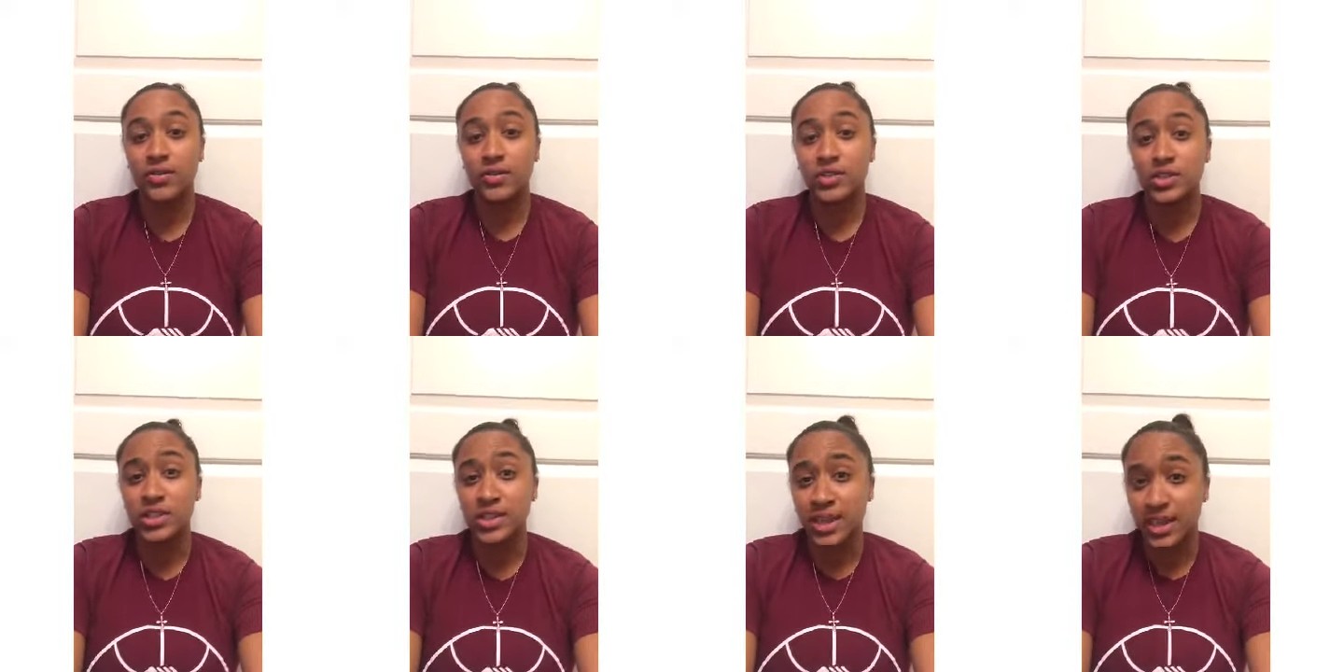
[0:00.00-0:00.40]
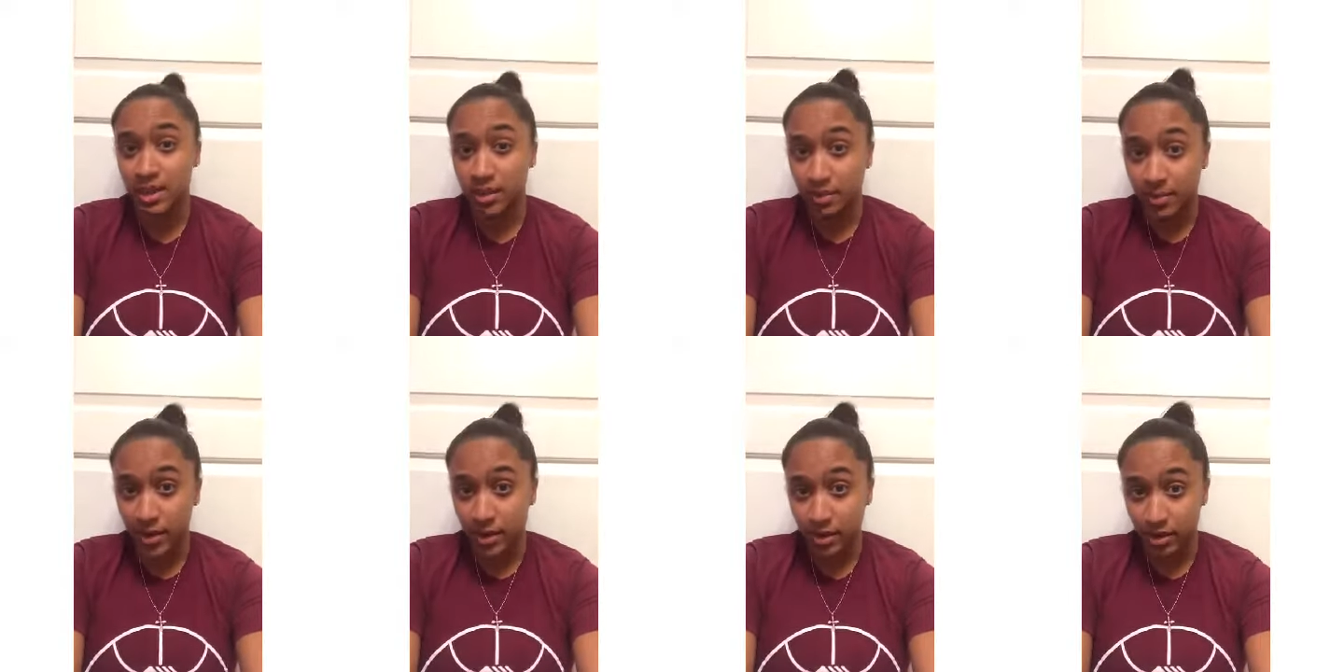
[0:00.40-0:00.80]
to get
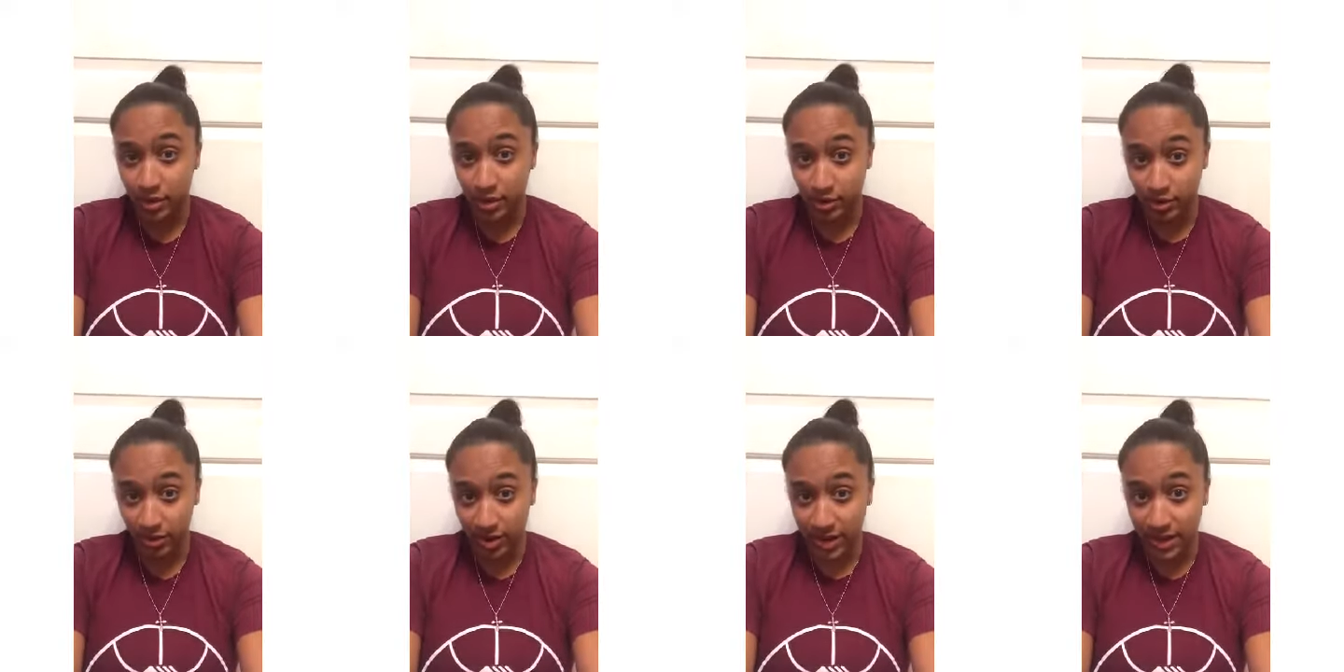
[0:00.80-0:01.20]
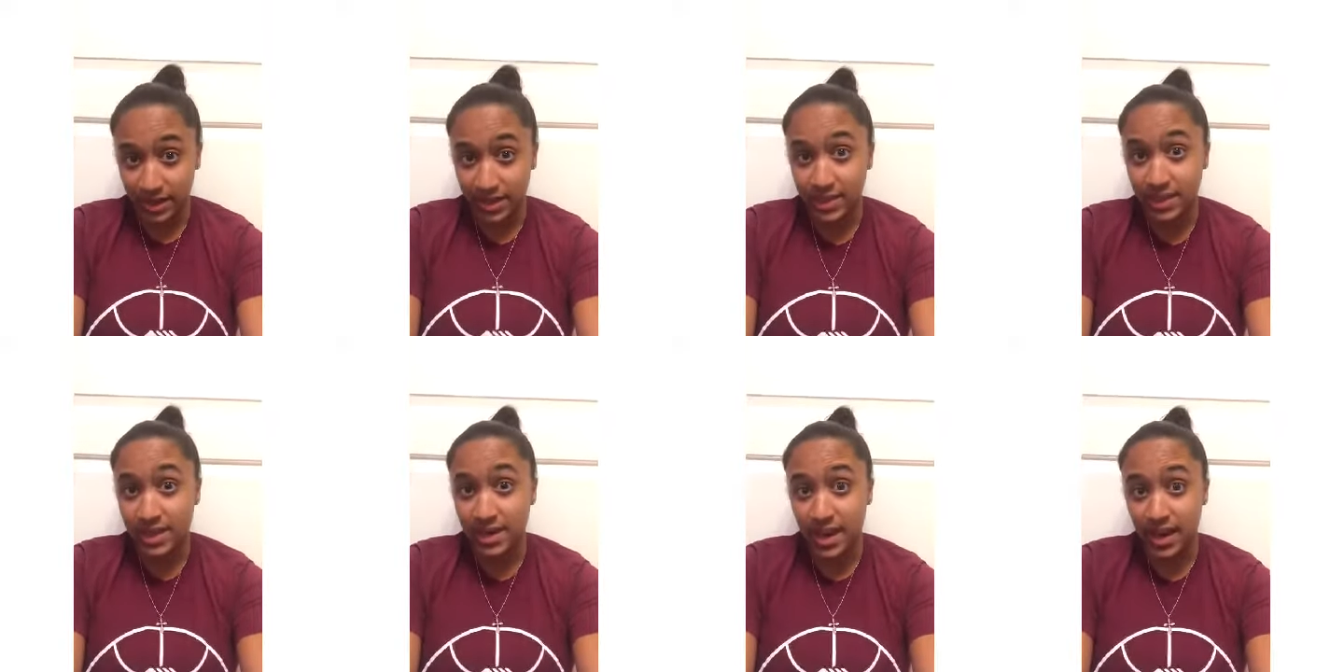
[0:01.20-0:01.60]
a better grade
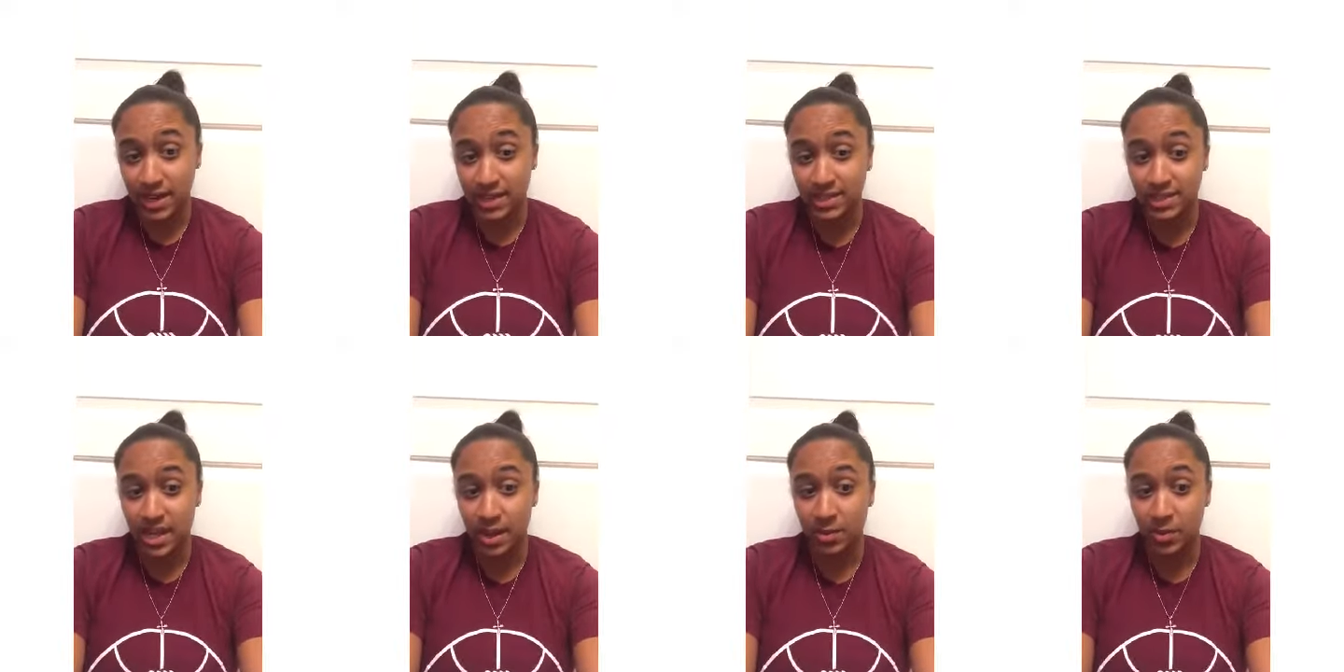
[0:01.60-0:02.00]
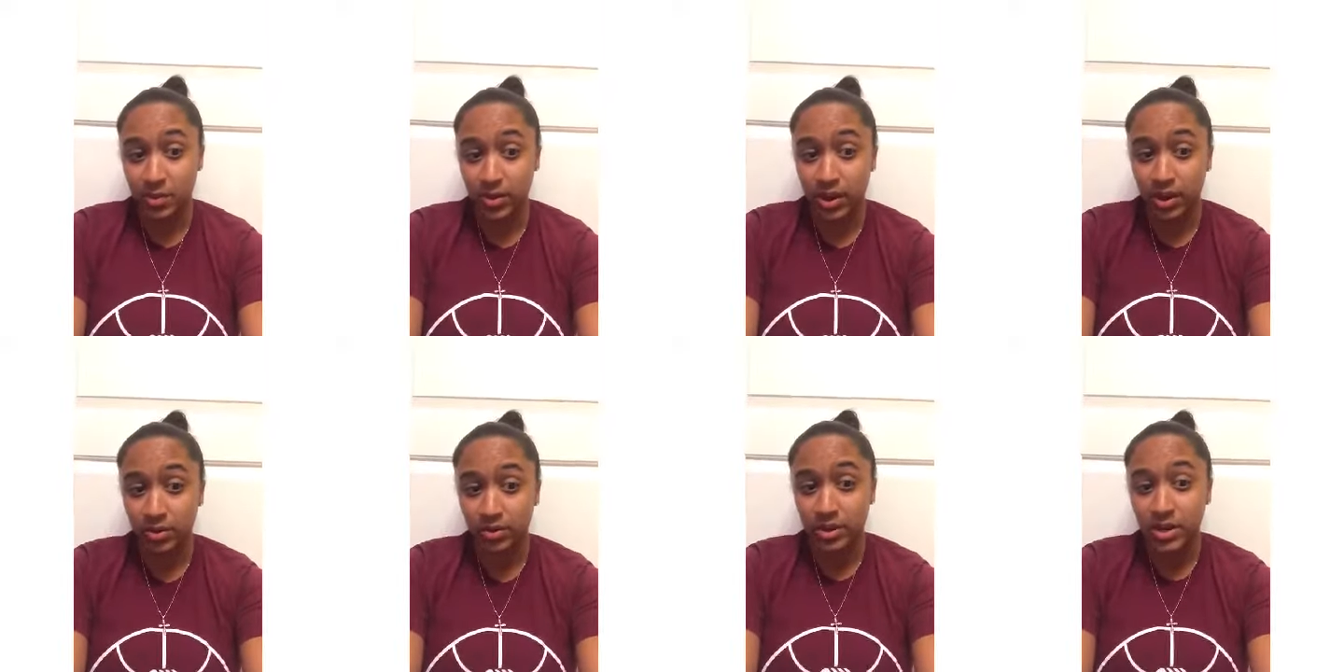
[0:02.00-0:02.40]
the next time
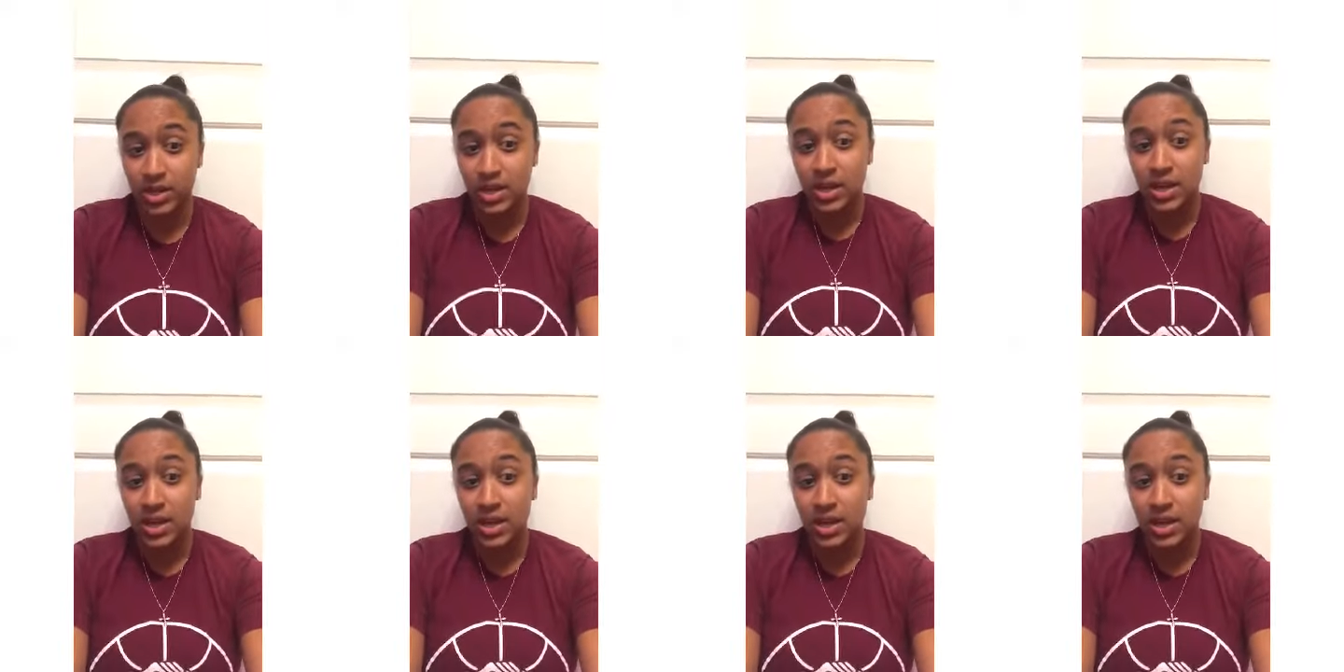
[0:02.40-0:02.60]
around,